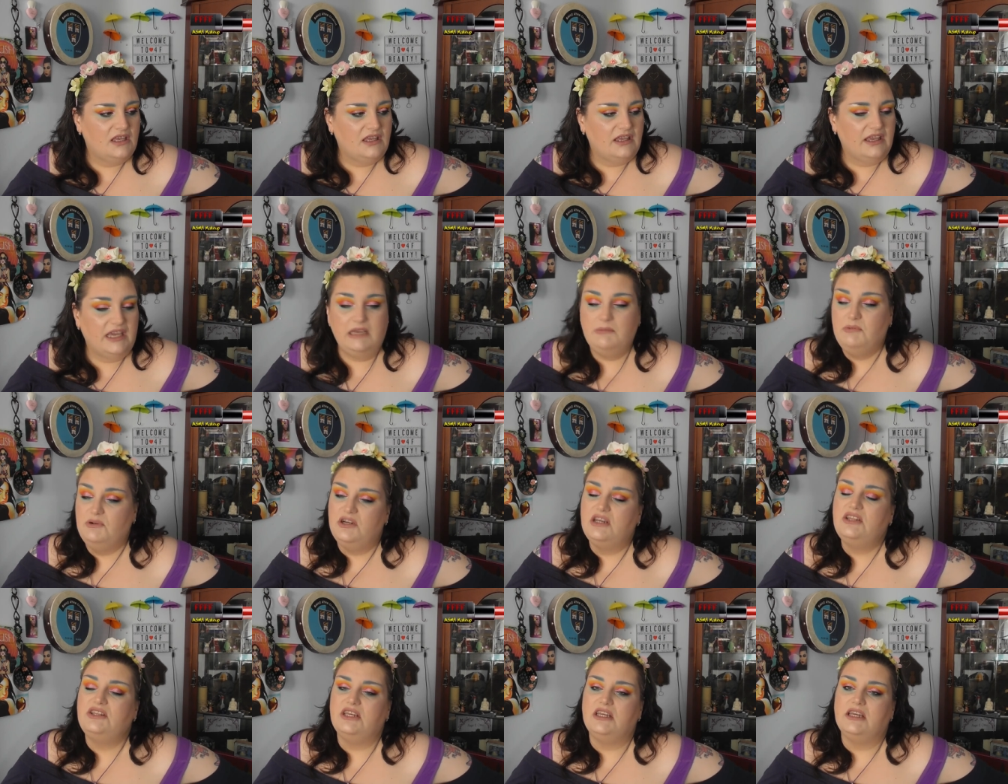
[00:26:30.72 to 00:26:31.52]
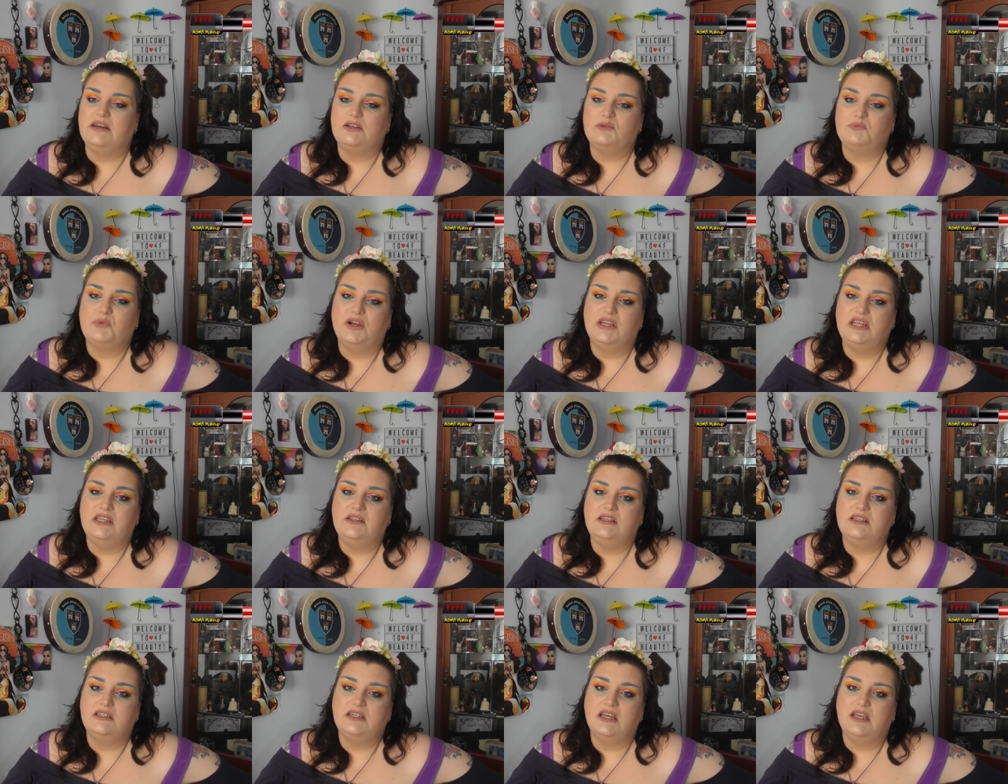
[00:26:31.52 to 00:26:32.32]
Anybody would think I was breaking
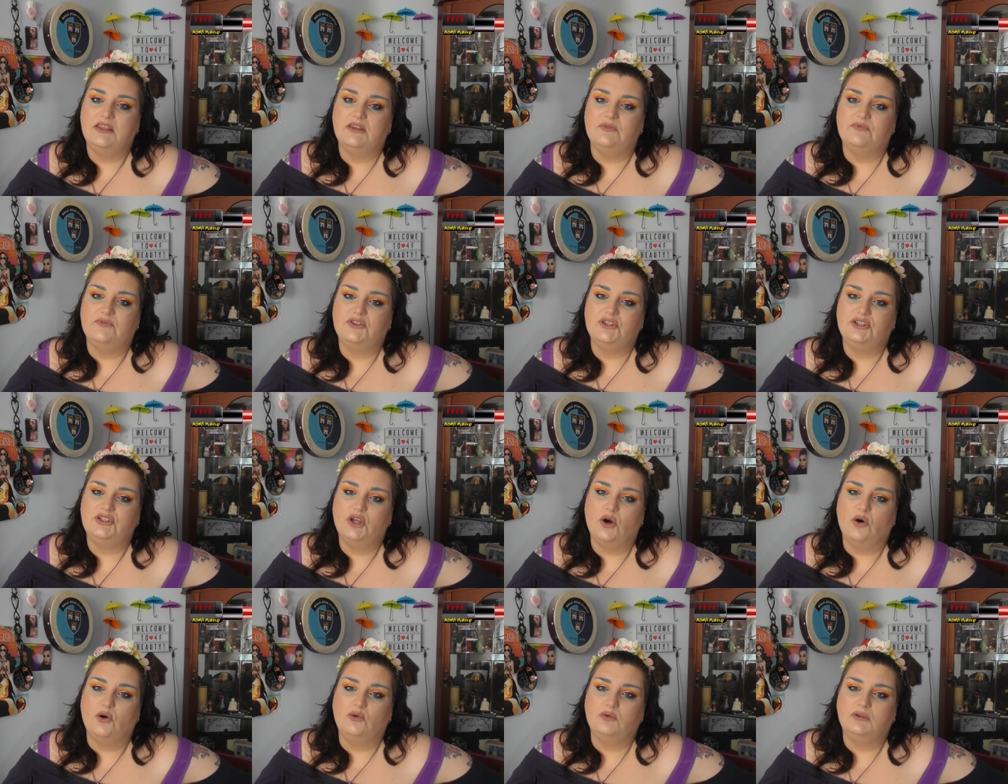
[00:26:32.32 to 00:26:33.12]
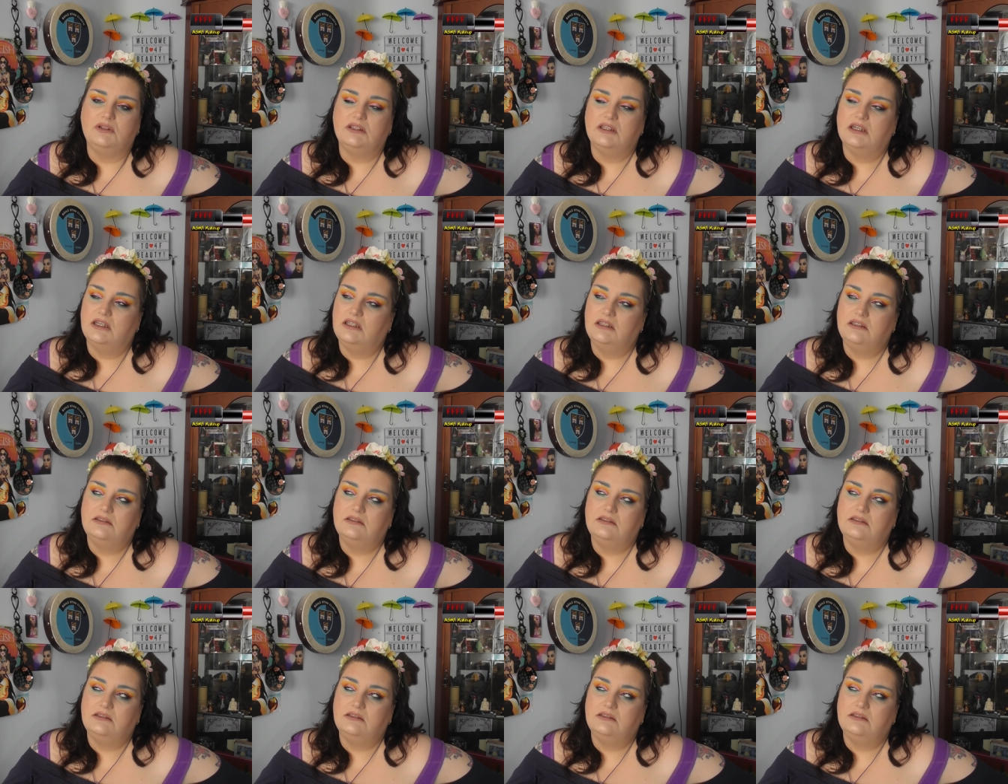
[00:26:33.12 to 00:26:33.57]
these teeth in for the dog, wouldn't they?